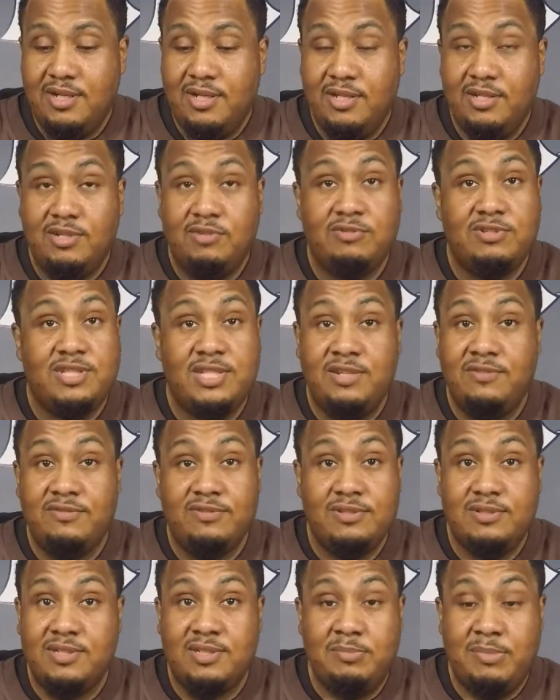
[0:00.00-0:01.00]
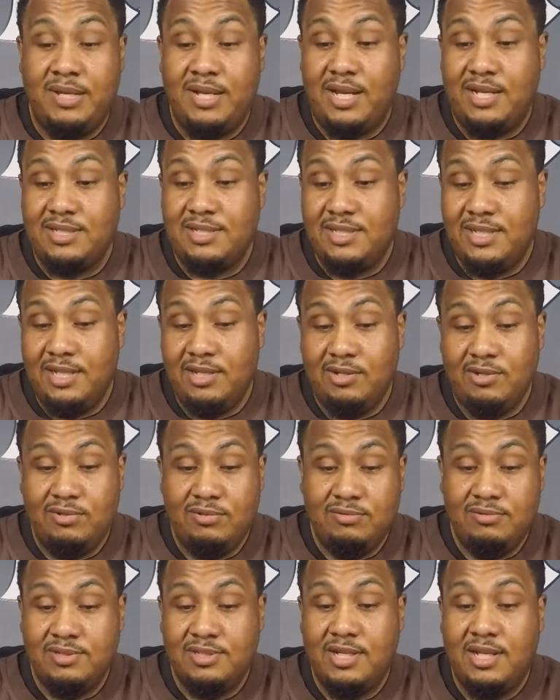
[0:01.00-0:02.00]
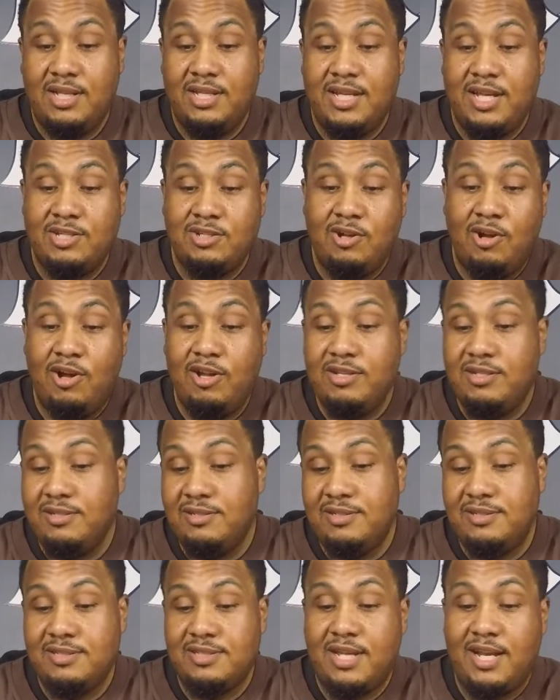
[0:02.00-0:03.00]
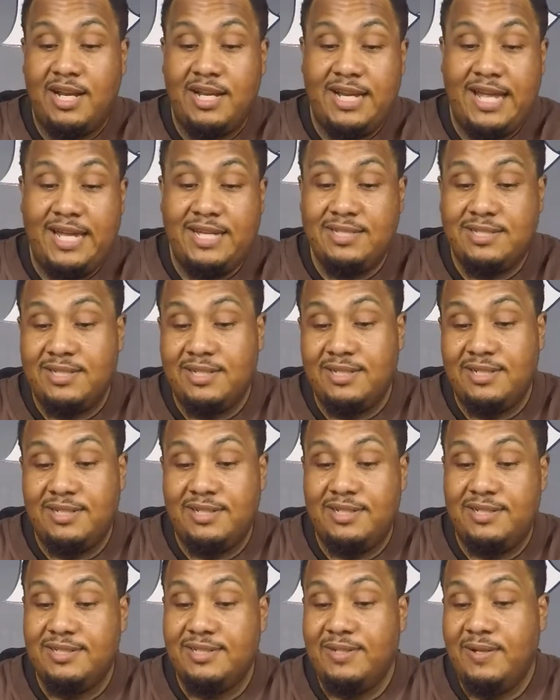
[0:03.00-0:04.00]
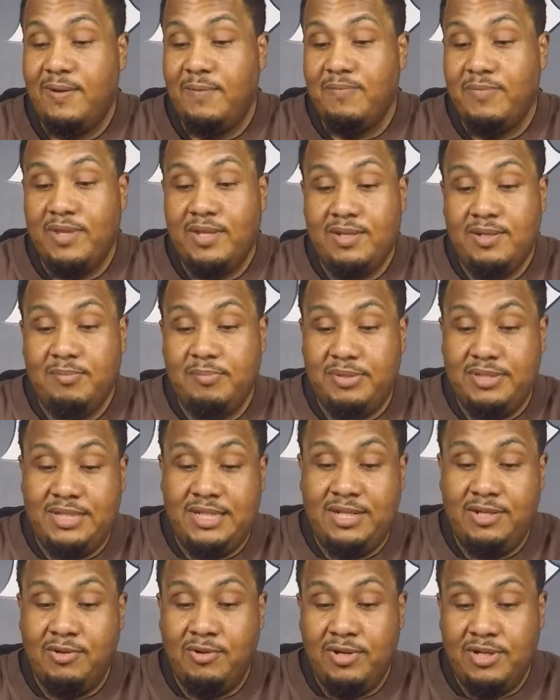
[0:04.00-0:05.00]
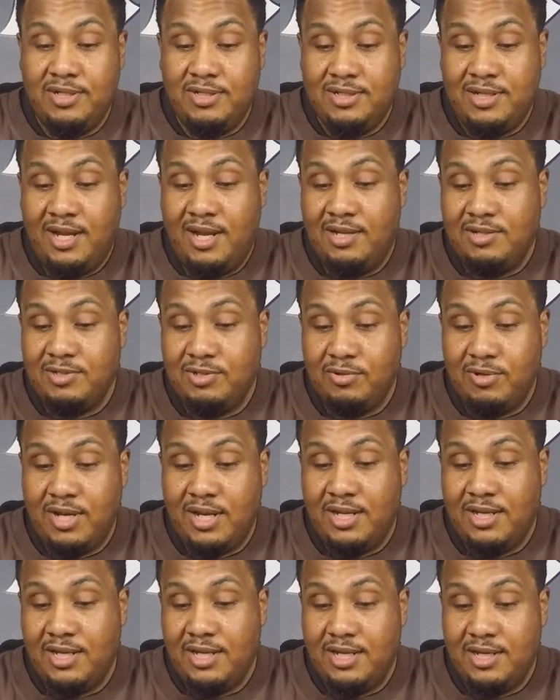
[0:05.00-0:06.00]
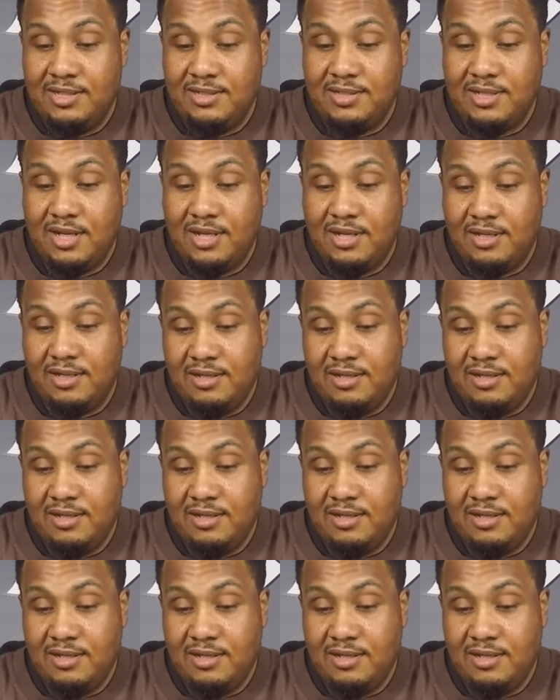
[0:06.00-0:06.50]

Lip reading: The receiver is made out of steel. It's color case hardened. It's got a nice patina on it. I'll show that again in a second.